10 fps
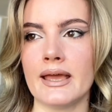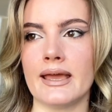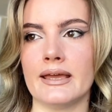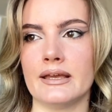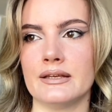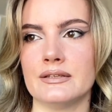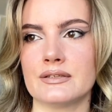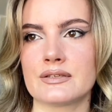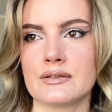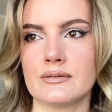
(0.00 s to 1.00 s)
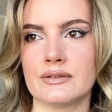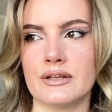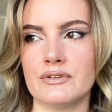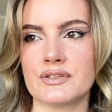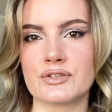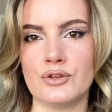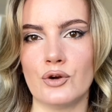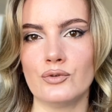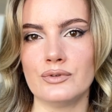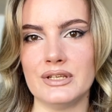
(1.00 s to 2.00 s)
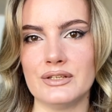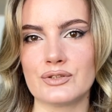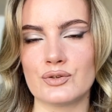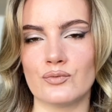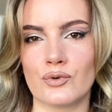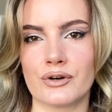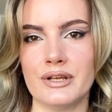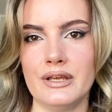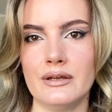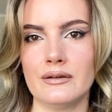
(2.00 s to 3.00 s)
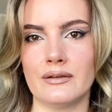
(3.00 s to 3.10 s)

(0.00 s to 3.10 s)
And there is no need to worry